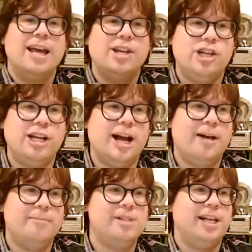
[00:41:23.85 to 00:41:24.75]
She
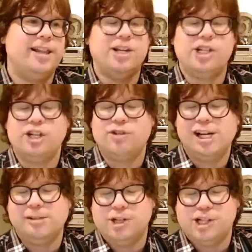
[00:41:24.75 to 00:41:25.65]
comes and then she
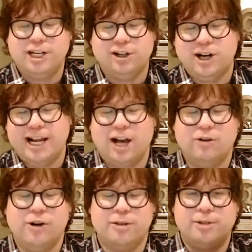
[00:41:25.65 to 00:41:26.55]
trains a machine learning
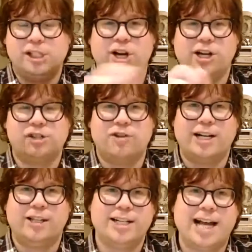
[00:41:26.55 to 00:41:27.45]
algorithm to start
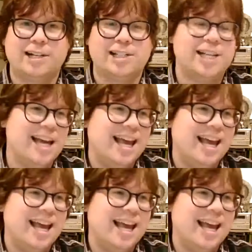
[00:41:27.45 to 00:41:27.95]
extracting the text.